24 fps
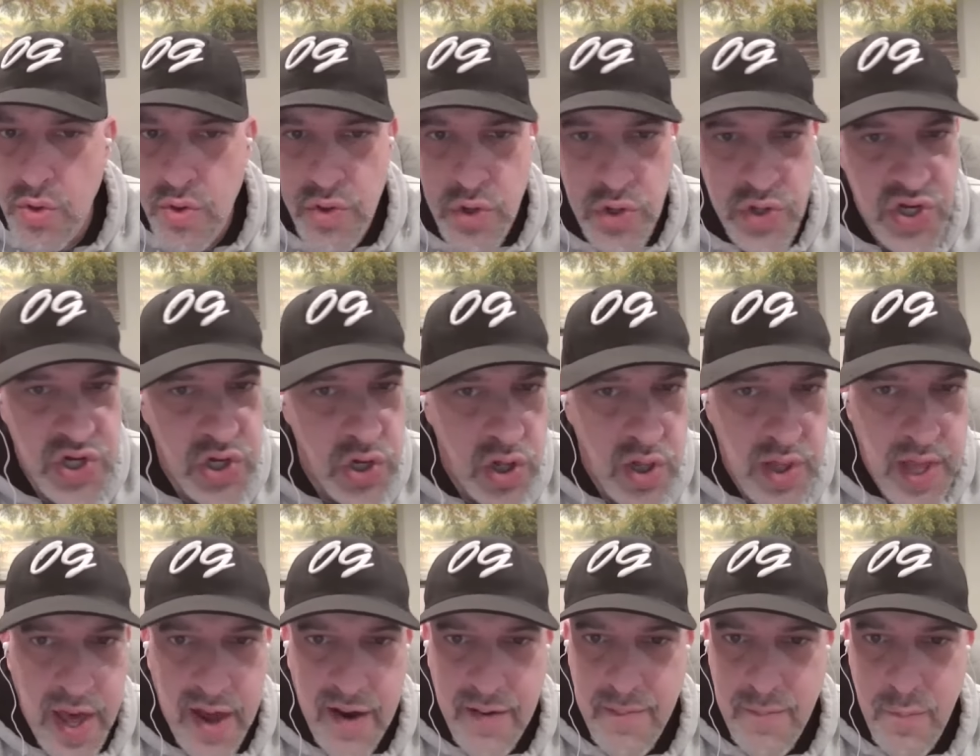there's still a
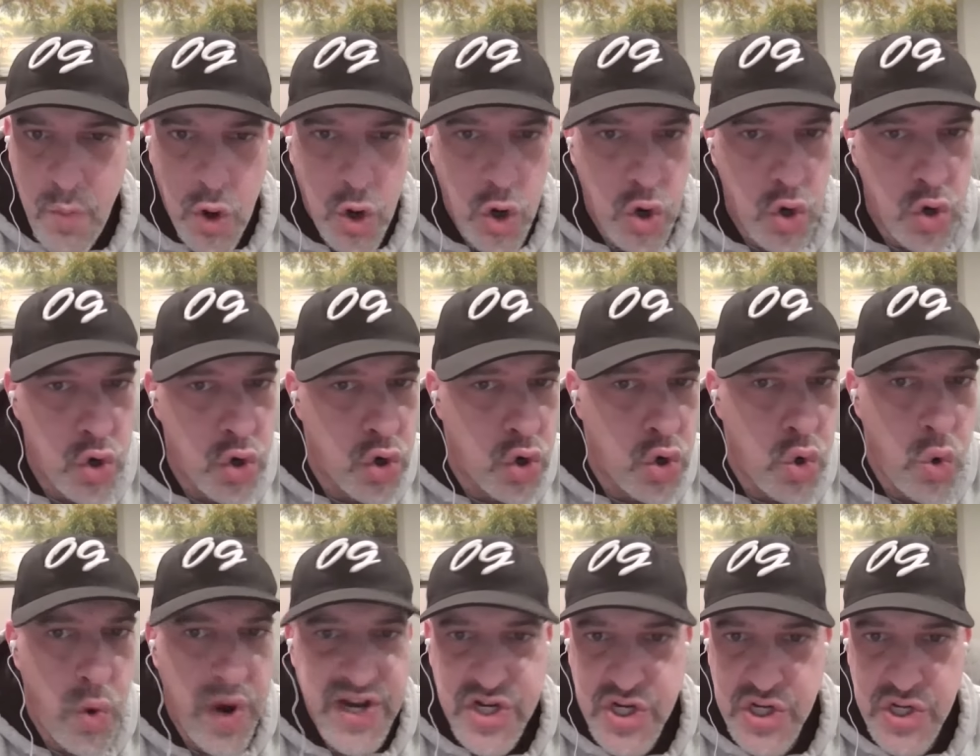lot more
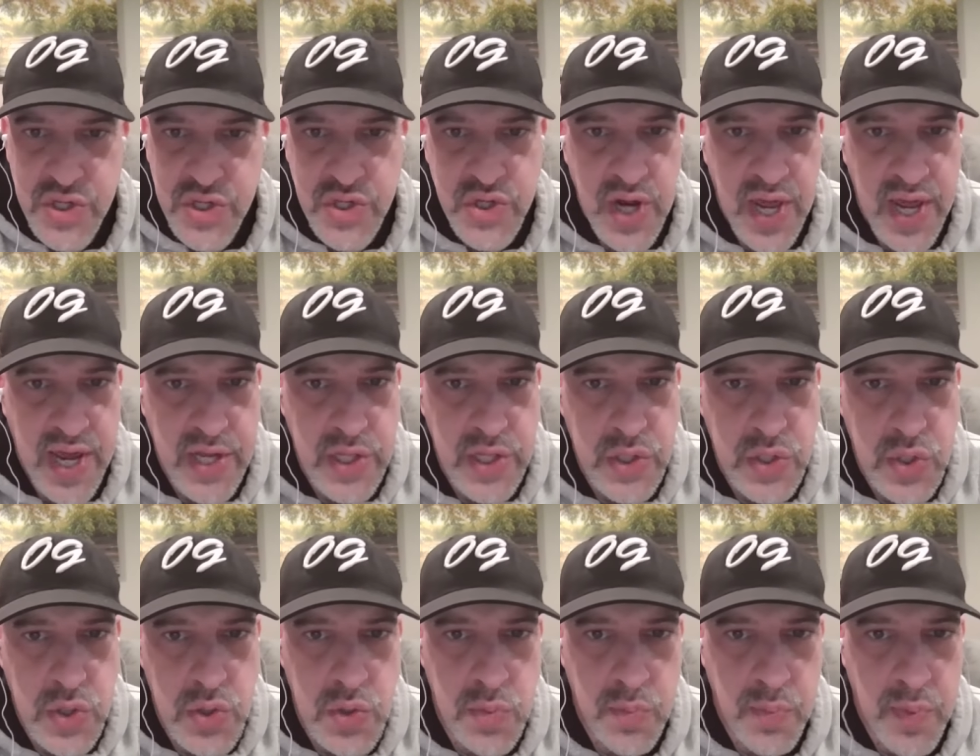questions and
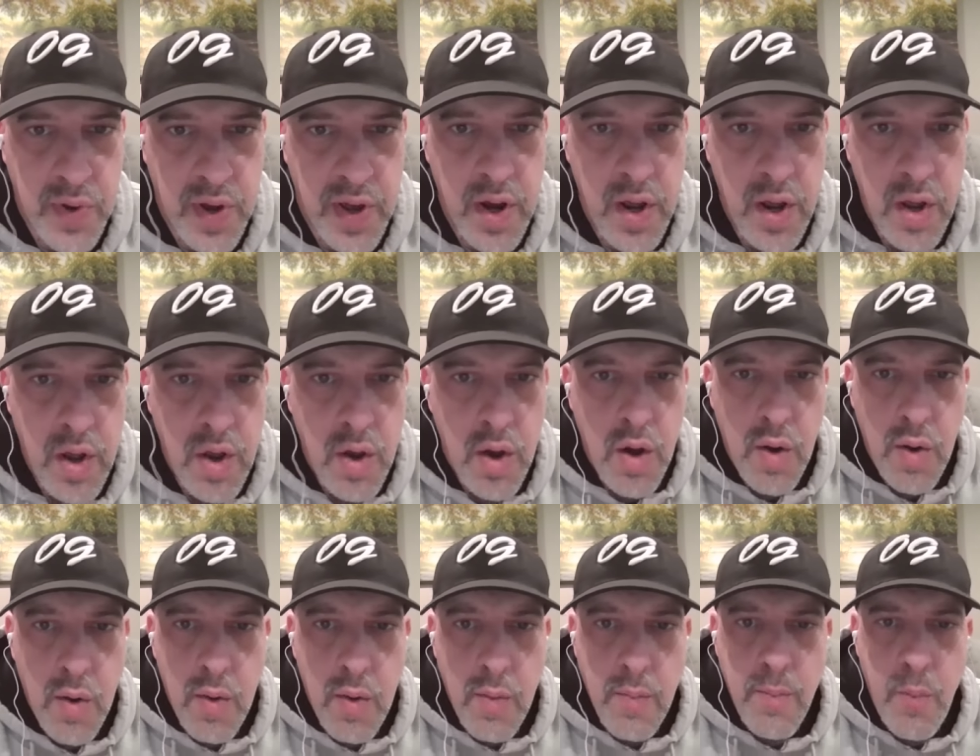answers, but
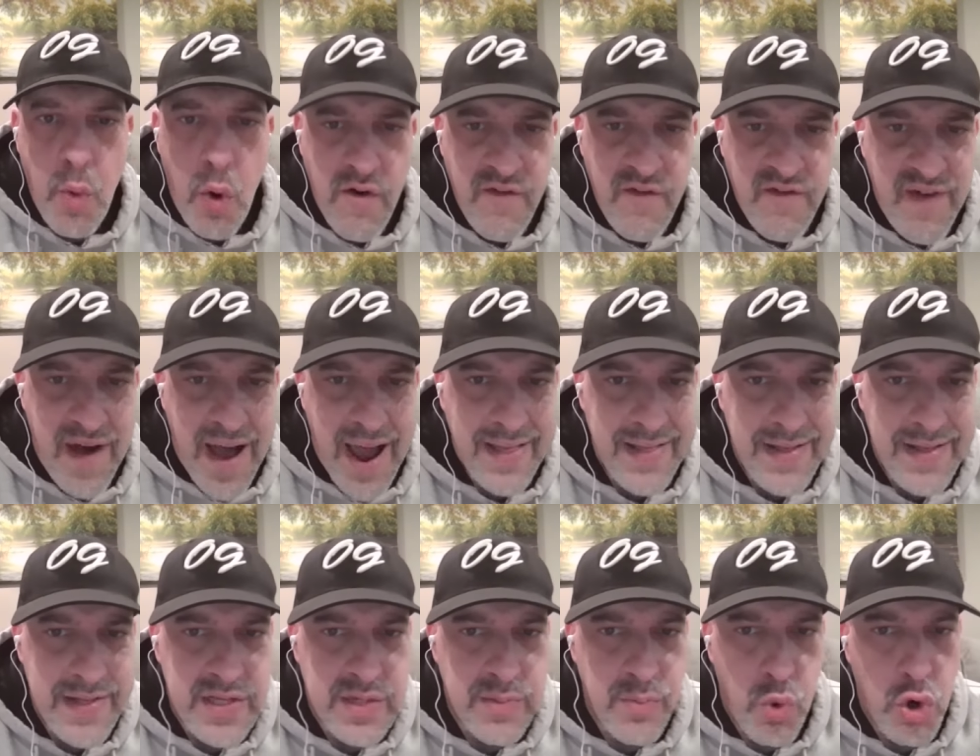more
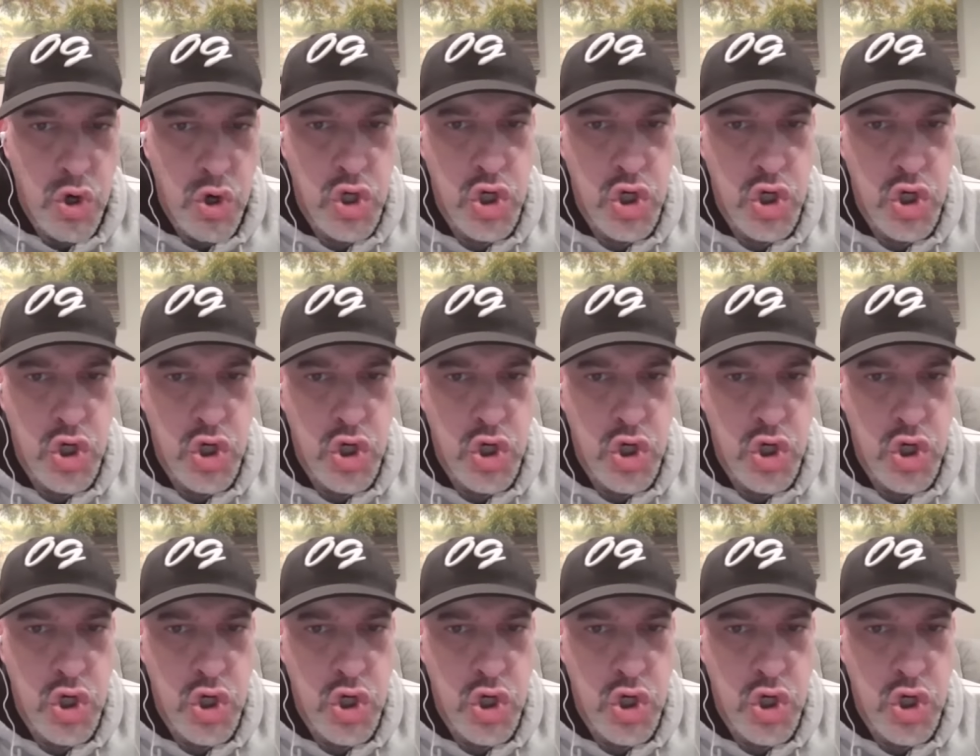violence, more